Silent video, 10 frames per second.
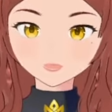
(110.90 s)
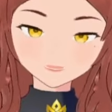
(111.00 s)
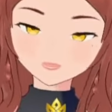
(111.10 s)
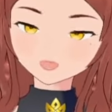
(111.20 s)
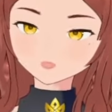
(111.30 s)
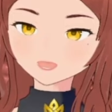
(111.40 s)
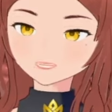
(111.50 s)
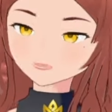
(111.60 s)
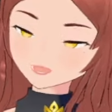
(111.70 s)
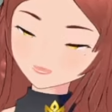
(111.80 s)
premium
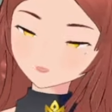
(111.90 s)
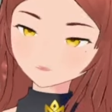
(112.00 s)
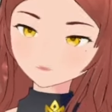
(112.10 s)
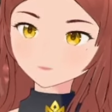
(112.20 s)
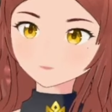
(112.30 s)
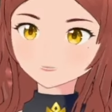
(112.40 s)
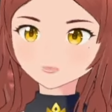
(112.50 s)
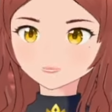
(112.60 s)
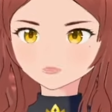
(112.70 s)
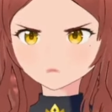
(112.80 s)
characters and
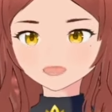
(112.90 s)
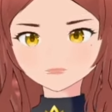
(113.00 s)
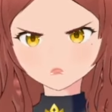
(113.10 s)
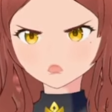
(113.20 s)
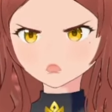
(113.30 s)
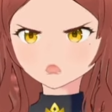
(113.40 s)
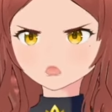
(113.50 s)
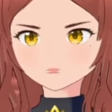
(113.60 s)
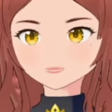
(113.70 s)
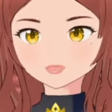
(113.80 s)
then fodder them
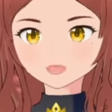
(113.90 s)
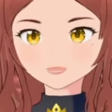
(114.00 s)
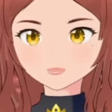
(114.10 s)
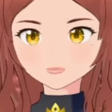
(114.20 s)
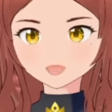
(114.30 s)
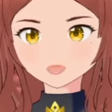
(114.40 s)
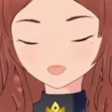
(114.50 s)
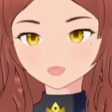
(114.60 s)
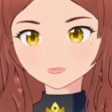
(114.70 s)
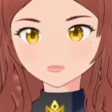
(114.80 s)
off and like lose them
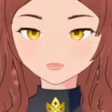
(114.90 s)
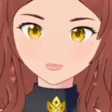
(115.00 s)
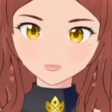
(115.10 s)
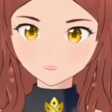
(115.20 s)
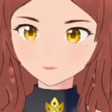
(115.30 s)
completely.